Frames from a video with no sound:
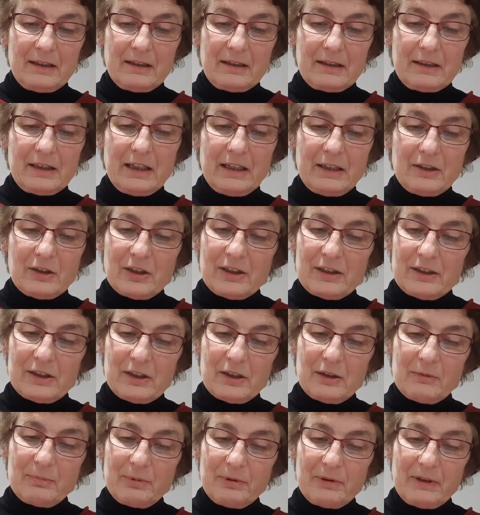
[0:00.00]
"Teach us
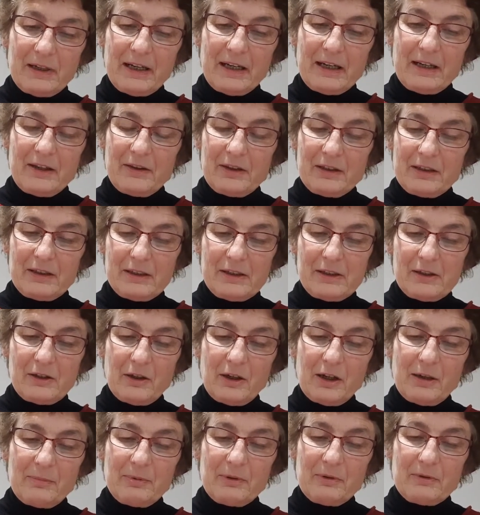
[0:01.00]
to pray," the
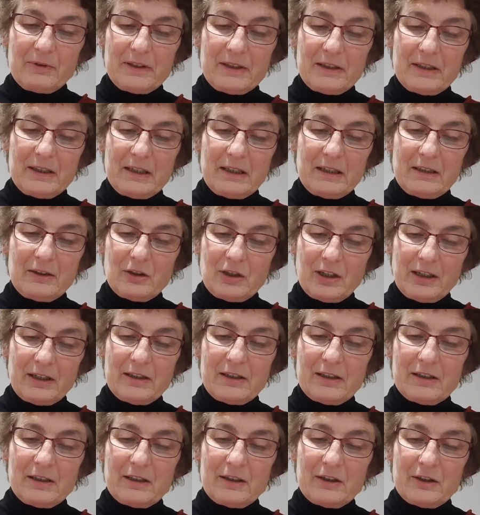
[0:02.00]
disciples said,
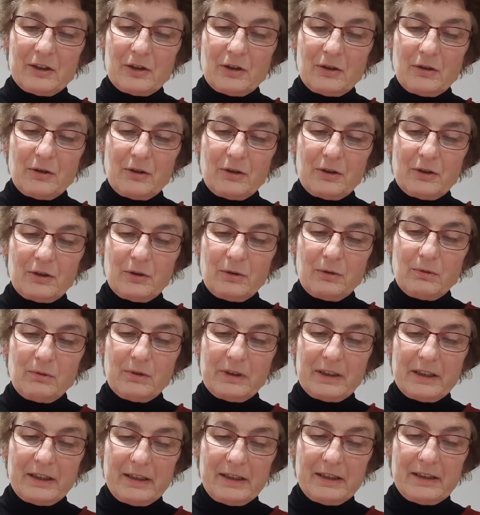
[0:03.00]
just as John
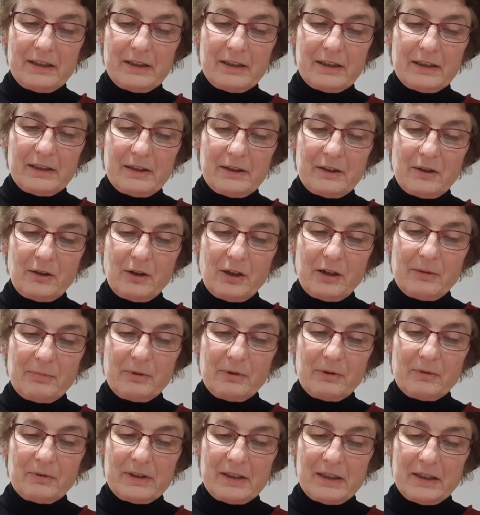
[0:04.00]
taught his
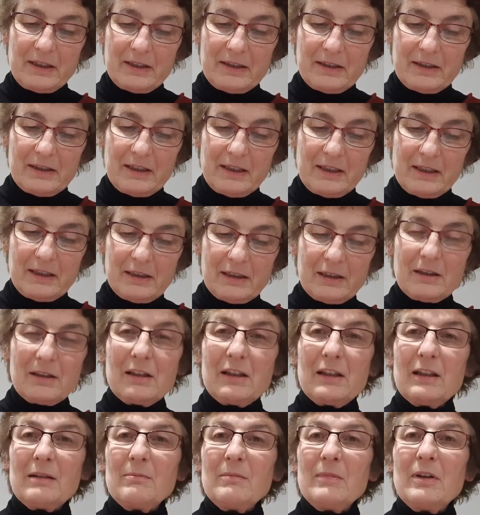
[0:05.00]
disciples. He said to
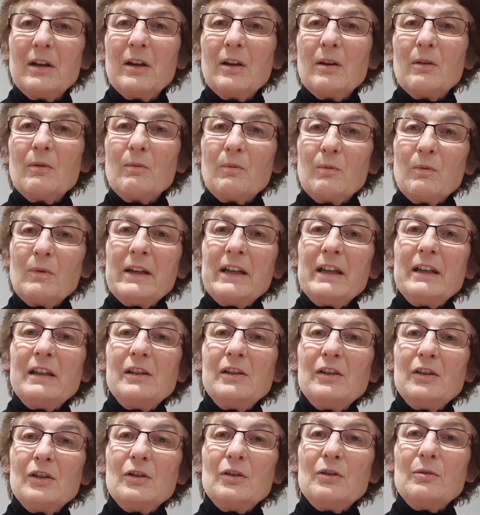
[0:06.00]
them,
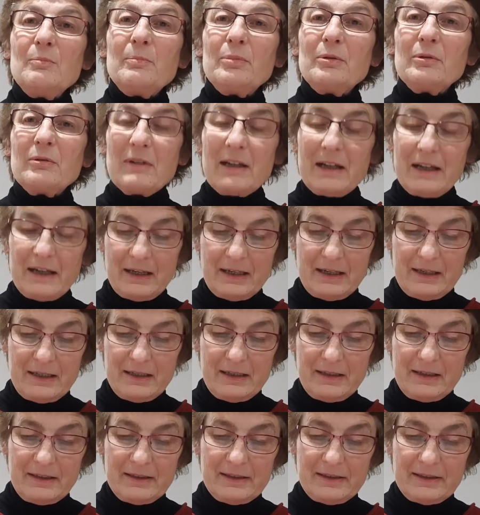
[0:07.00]
"When you
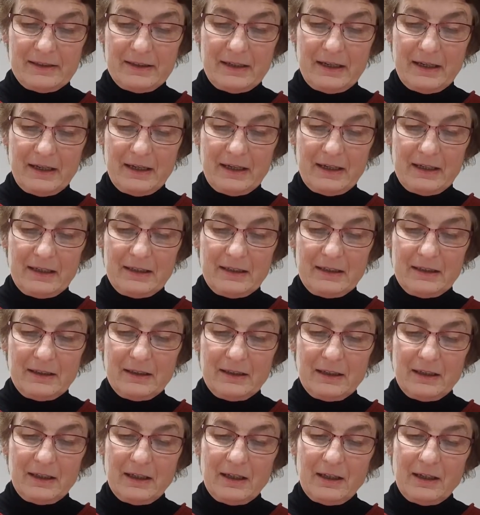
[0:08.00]
pray, say,
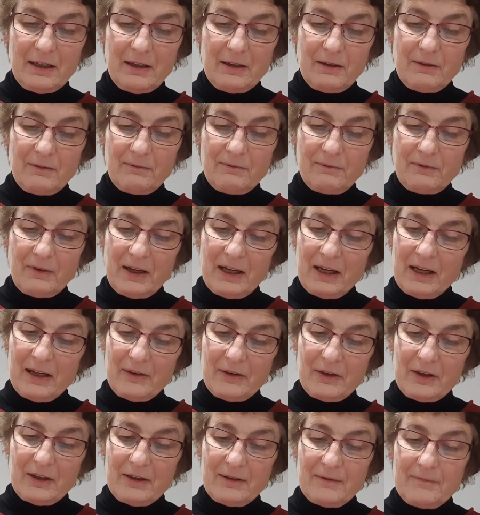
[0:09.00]

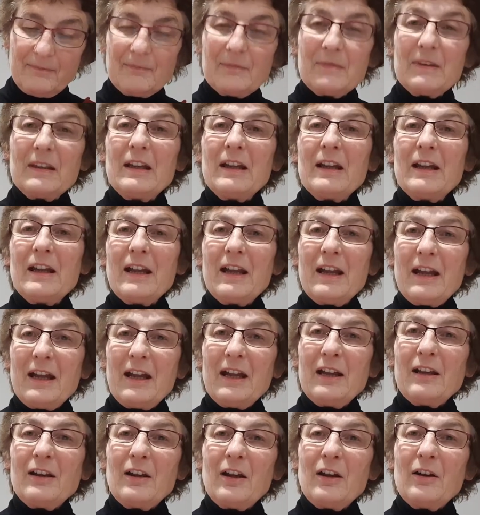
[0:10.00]
Father,
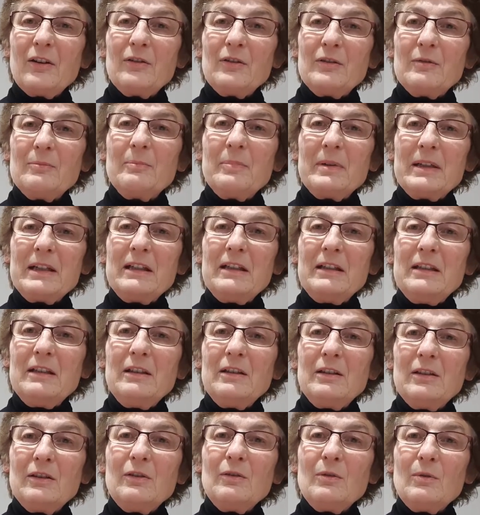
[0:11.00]
hallowed
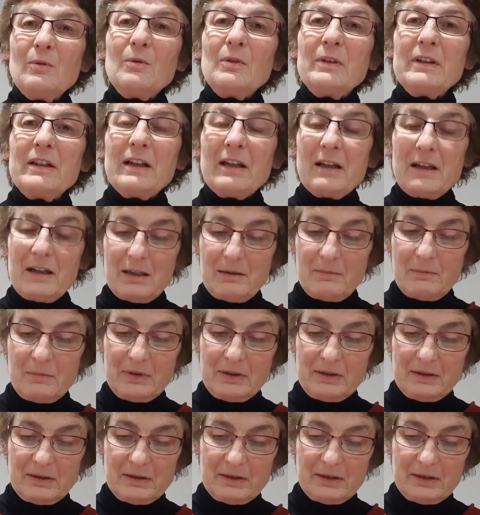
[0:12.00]
be your name.